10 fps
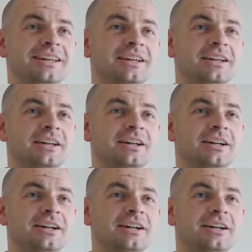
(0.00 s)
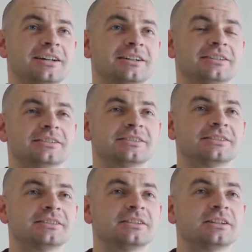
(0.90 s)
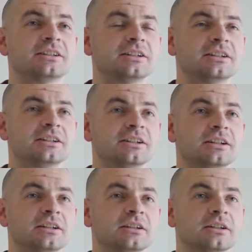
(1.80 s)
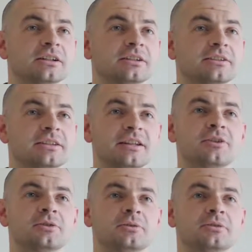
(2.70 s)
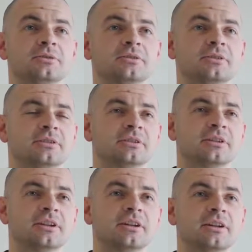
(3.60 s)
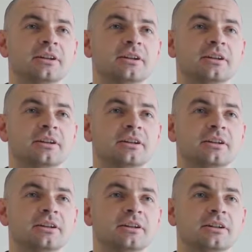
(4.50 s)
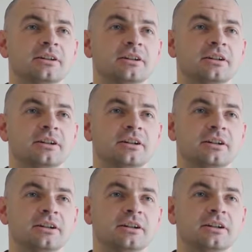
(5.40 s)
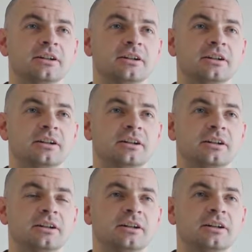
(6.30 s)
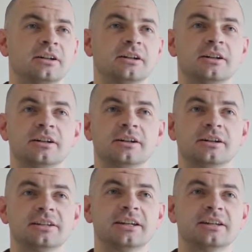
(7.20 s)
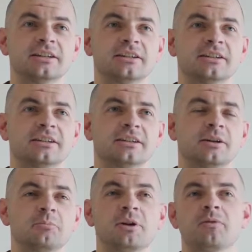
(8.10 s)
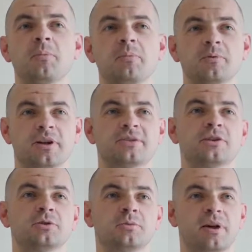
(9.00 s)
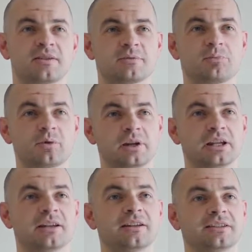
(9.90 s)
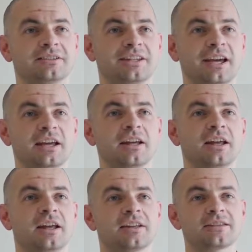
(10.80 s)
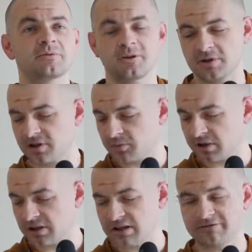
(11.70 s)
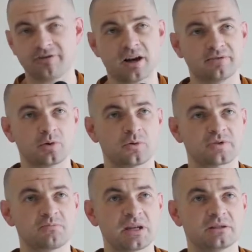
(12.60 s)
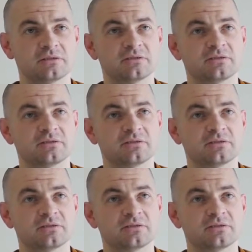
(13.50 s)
Okay, because some people like to treat the monks. Yeah, they do. They're renunciants. They don't have a lot of nice stuff, so I like to treat them. Yeah, but remember what I said too about spoiling. Okay, sometimes you don't want to need a 5-course meal.